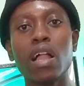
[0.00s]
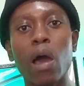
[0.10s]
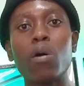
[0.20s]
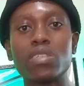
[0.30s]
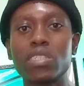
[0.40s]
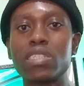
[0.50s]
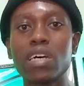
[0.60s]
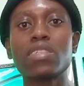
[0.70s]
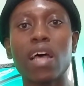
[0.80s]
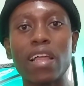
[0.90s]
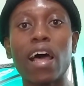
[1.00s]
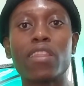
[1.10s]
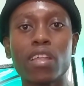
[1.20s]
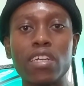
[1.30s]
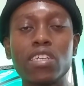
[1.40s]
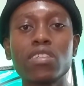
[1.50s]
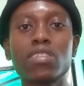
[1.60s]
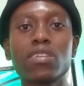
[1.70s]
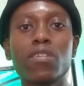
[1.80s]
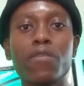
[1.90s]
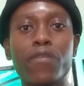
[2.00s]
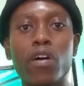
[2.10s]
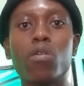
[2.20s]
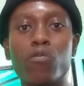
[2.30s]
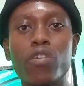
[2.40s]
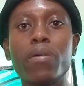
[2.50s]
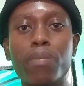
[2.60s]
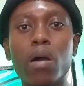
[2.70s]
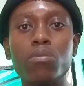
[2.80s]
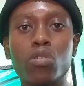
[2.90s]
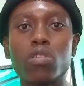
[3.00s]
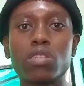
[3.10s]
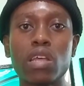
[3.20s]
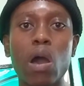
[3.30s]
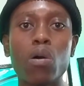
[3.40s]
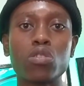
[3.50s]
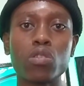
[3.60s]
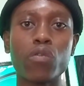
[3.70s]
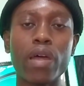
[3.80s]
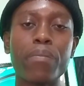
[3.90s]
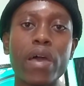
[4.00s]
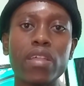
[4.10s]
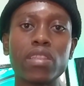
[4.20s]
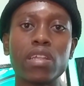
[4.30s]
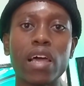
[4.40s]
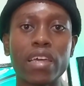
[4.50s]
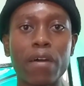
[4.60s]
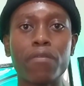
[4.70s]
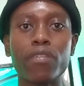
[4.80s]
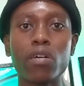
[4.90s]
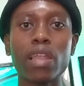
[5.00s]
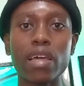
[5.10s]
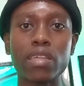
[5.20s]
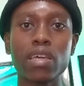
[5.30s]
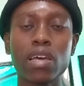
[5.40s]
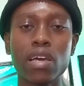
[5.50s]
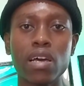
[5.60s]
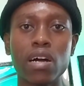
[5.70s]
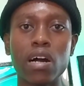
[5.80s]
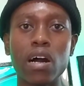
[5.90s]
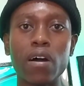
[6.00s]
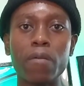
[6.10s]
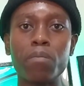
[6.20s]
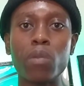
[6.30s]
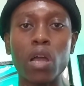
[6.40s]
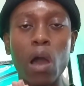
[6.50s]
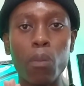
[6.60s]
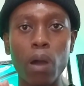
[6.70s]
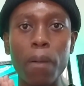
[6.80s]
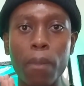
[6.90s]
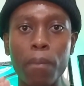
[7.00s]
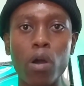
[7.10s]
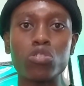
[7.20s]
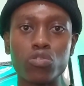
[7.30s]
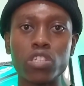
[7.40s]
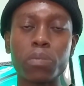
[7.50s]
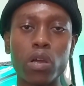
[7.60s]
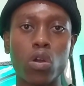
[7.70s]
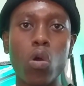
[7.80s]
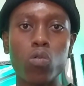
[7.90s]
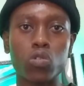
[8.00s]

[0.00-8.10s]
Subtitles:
I just felt really pumped because I was on the right path. Like I felt like I'm about to reach my goal.